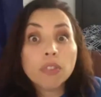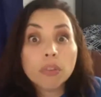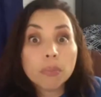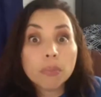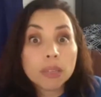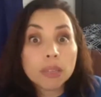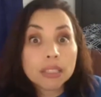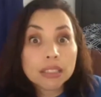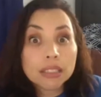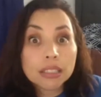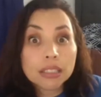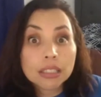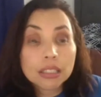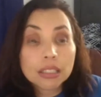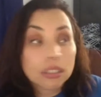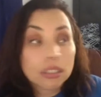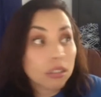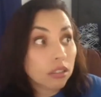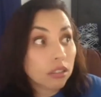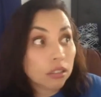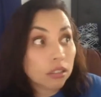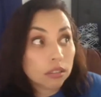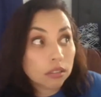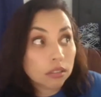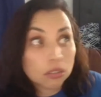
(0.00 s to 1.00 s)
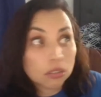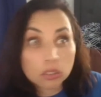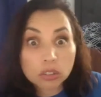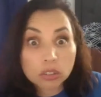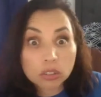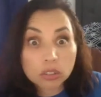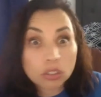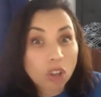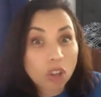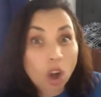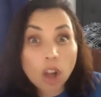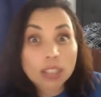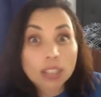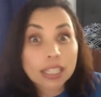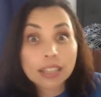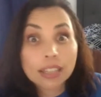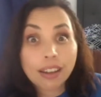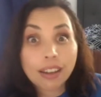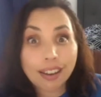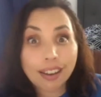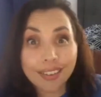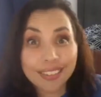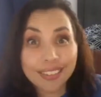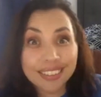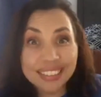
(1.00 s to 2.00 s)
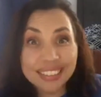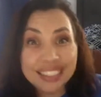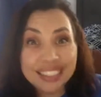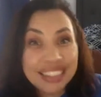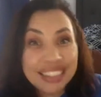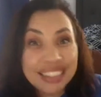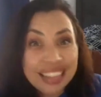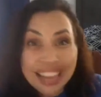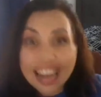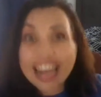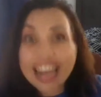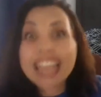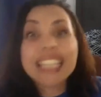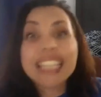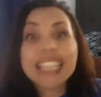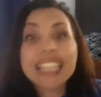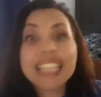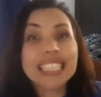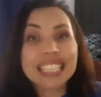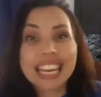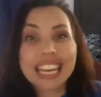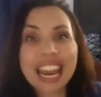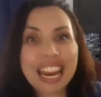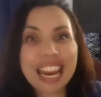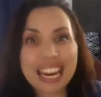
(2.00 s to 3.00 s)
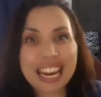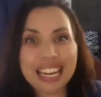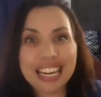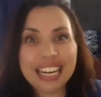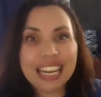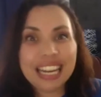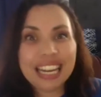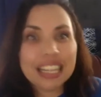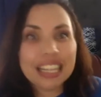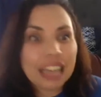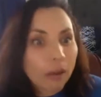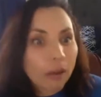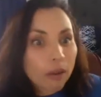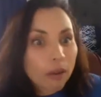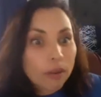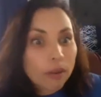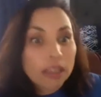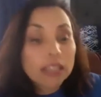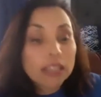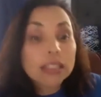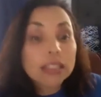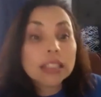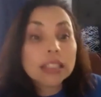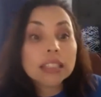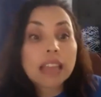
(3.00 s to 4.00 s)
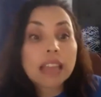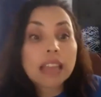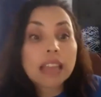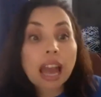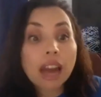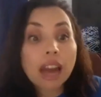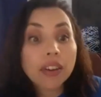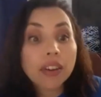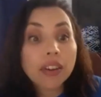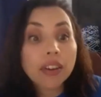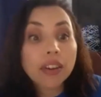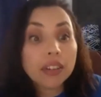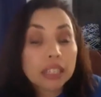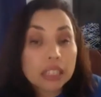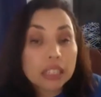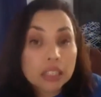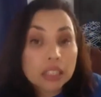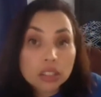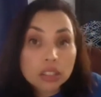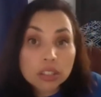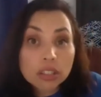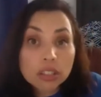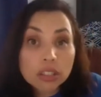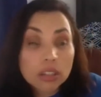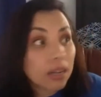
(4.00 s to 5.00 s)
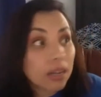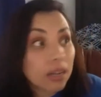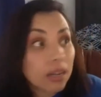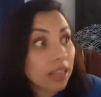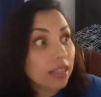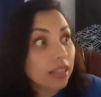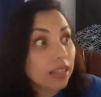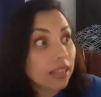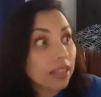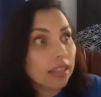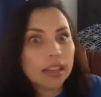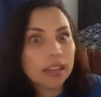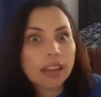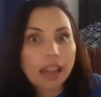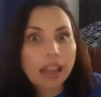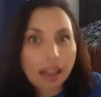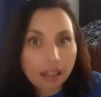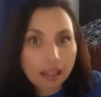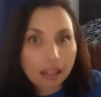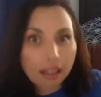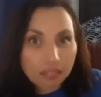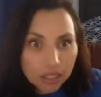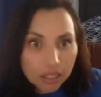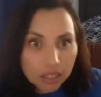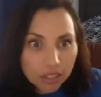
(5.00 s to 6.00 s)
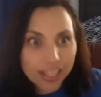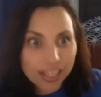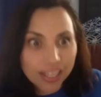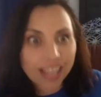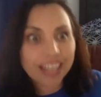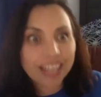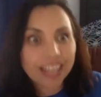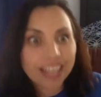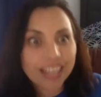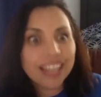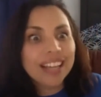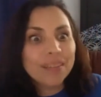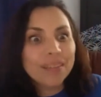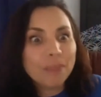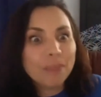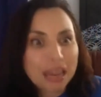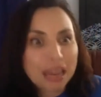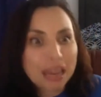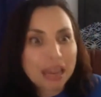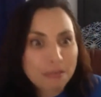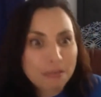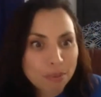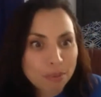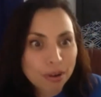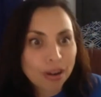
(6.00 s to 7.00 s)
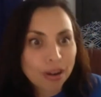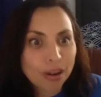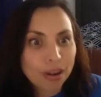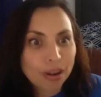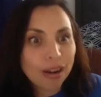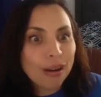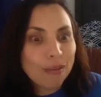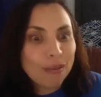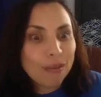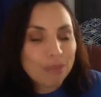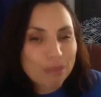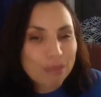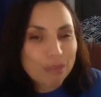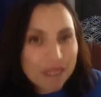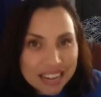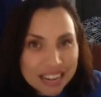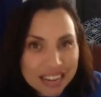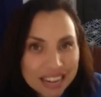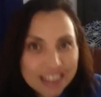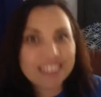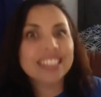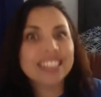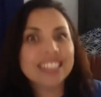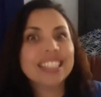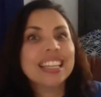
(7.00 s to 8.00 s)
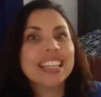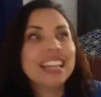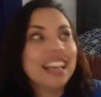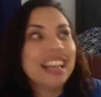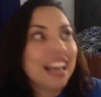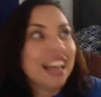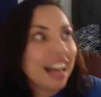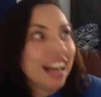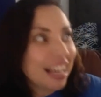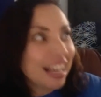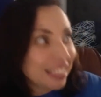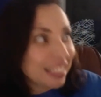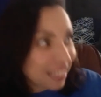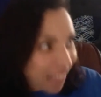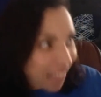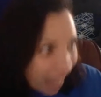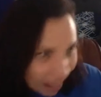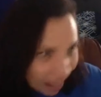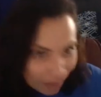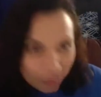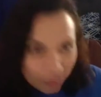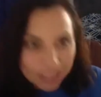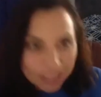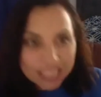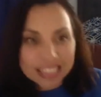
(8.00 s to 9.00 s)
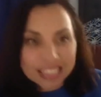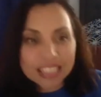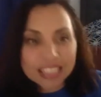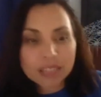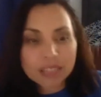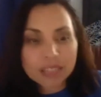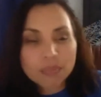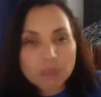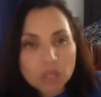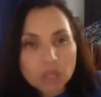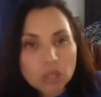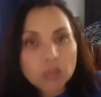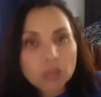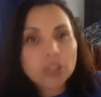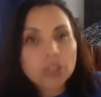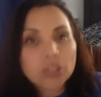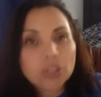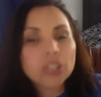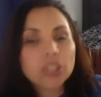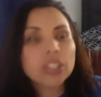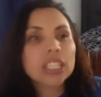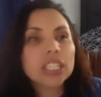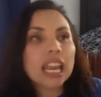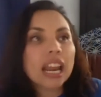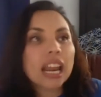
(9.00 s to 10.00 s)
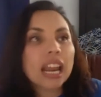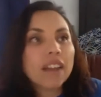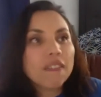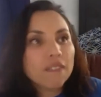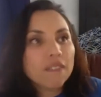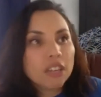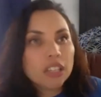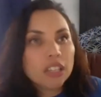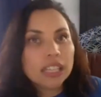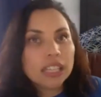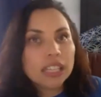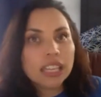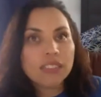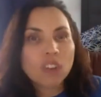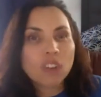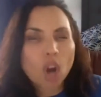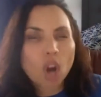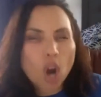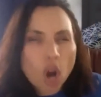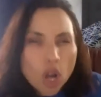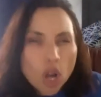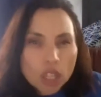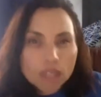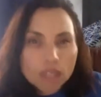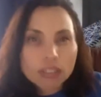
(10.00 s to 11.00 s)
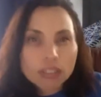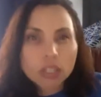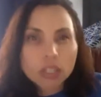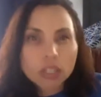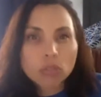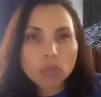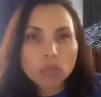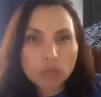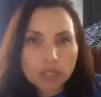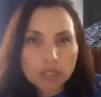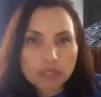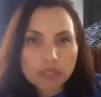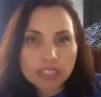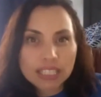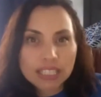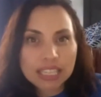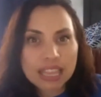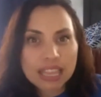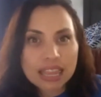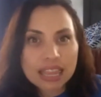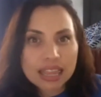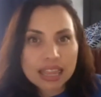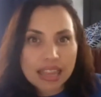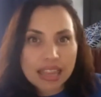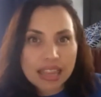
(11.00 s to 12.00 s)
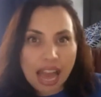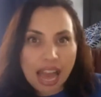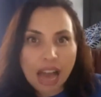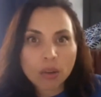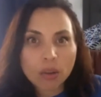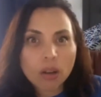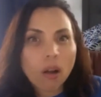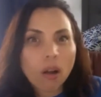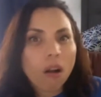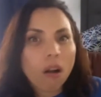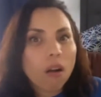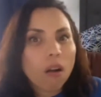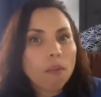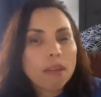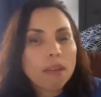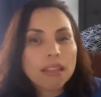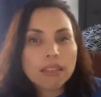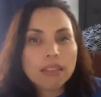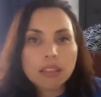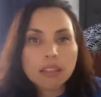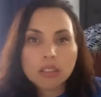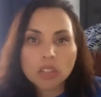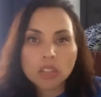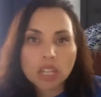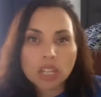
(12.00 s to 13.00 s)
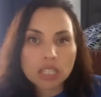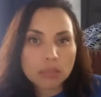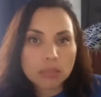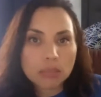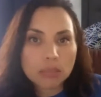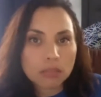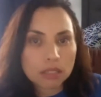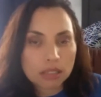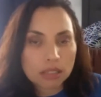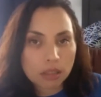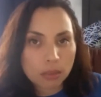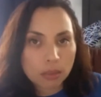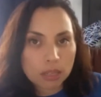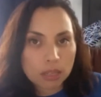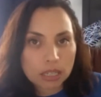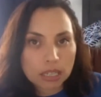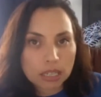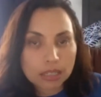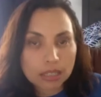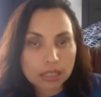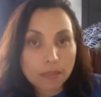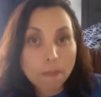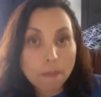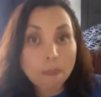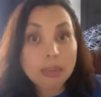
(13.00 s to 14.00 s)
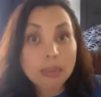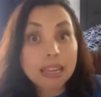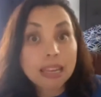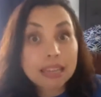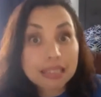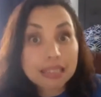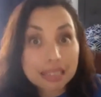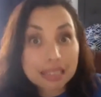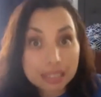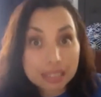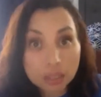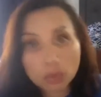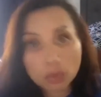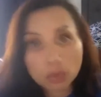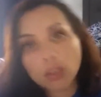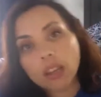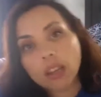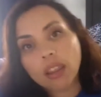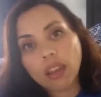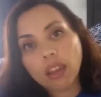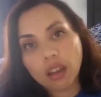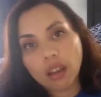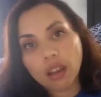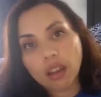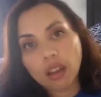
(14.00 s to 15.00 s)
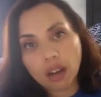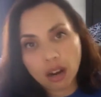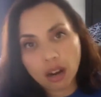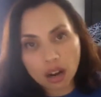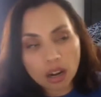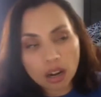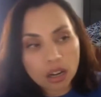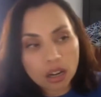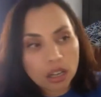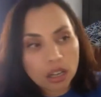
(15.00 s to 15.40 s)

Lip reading: business all day long, 8 to 8, and that way we can scatter kids through, and they have internet, paper, printers, tablets, computers, and I feel like if all of us sort of did that, we all made the adjustments that we need to meet kids where they are,